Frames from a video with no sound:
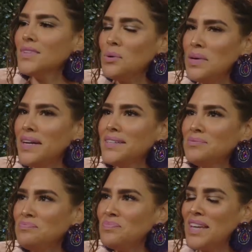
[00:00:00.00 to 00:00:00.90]
Okay.
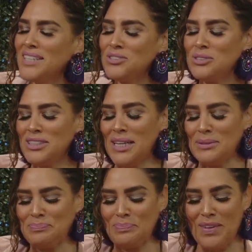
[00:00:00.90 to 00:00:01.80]
Yeah.
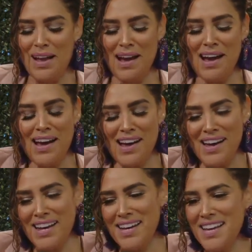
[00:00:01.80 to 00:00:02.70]
Interesting
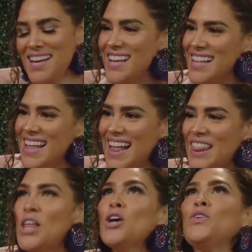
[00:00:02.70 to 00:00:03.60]
the uh, growth.
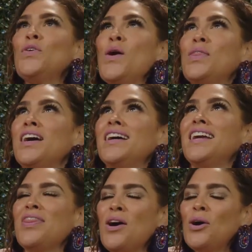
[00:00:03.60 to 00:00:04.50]
The growth,
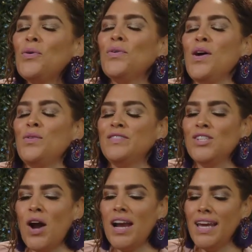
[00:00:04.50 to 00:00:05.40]
honey. the growth,
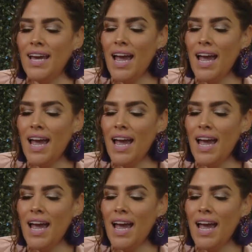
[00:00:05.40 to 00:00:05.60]
darling.